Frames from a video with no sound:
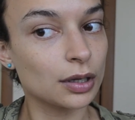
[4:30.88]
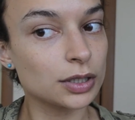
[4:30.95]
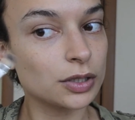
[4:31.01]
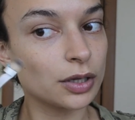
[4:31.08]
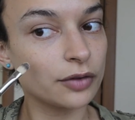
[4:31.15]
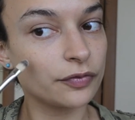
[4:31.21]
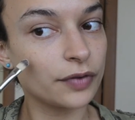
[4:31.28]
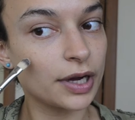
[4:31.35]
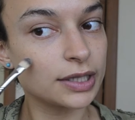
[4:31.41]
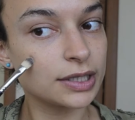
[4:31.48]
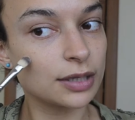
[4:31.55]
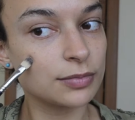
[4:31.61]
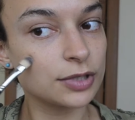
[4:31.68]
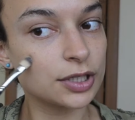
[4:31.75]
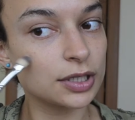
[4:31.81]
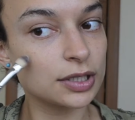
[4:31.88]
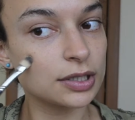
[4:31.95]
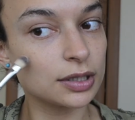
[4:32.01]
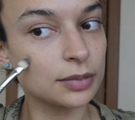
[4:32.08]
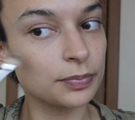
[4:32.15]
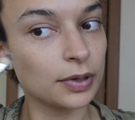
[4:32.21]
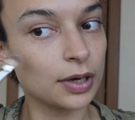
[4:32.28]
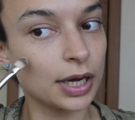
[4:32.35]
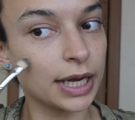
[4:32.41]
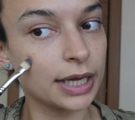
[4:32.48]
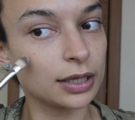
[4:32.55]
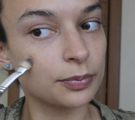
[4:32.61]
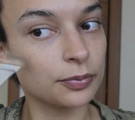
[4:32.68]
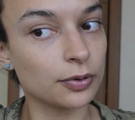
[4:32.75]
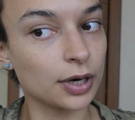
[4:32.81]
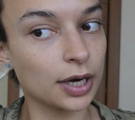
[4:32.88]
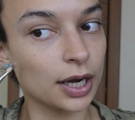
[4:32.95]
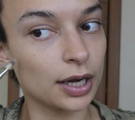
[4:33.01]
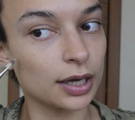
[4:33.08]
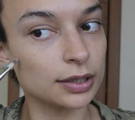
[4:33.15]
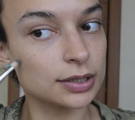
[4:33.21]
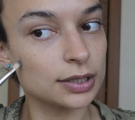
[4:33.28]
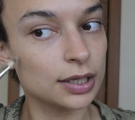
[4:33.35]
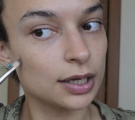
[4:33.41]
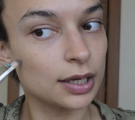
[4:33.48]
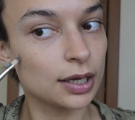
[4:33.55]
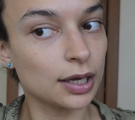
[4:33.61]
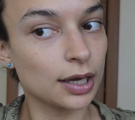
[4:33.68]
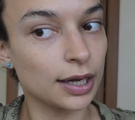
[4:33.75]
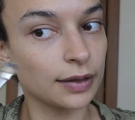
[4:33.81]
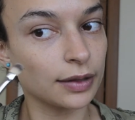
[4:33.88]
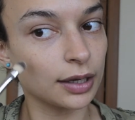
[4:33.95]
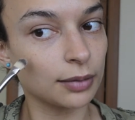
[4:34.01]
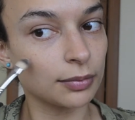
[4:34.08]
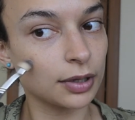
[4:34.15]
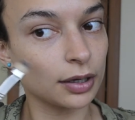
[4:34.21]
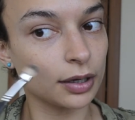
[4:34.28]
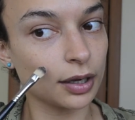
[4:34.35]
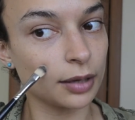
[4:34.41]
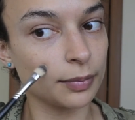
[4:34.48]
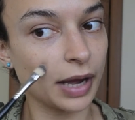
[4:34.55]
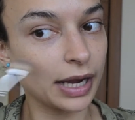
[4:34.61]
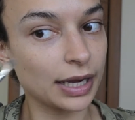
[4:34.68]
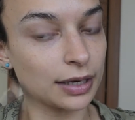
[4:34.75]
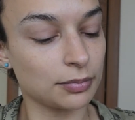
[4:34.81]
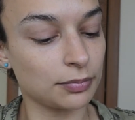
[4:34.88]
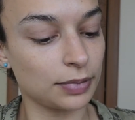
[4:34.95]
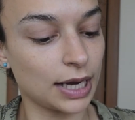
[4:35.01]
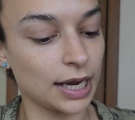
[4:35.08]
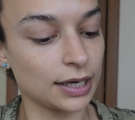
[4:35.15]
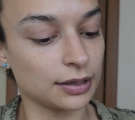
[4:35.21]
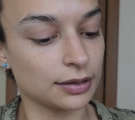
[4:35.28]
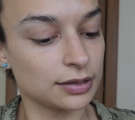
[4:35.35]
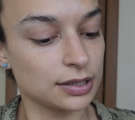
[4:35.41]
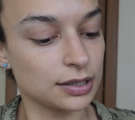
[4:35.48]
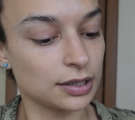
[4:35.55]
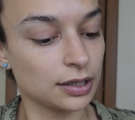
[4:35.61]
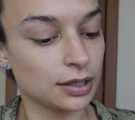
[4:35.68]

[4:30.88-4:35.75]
So at first I'm just applying the product, and then I'm going to go back in and blend,